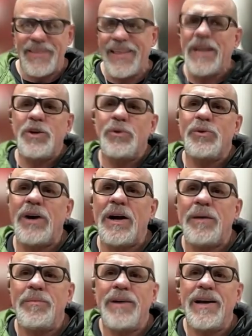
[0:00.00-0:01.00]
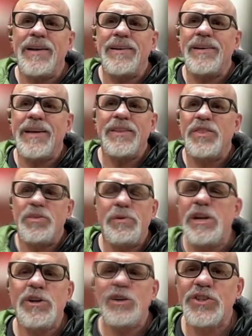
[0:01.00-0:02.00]
They grew up at
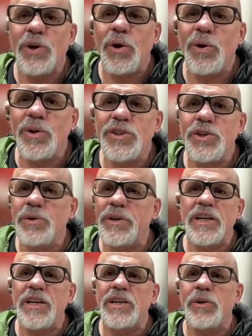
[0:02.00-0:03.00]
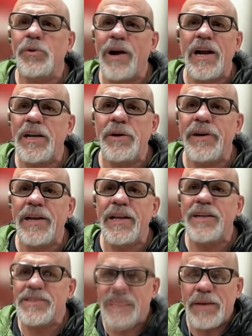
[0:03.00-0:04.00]
3 years old doing karate
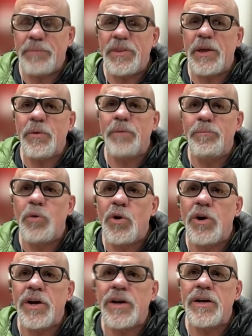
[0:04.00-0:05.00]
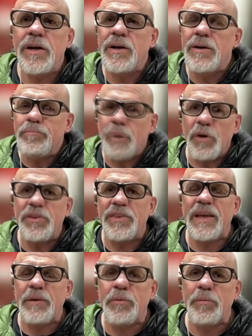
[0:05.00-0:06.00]
already because they were born, both
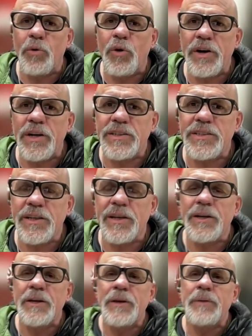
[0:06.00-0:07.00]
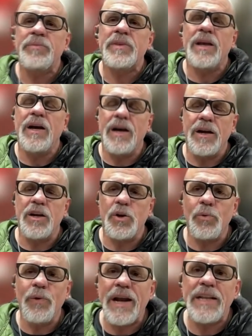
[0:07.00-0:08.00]
of them were born into
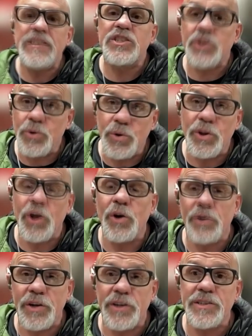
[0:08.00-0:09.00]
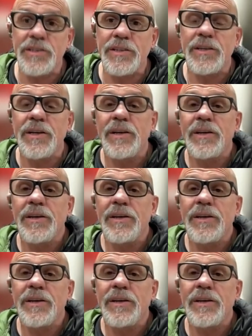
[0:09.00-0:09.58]
karate school owners.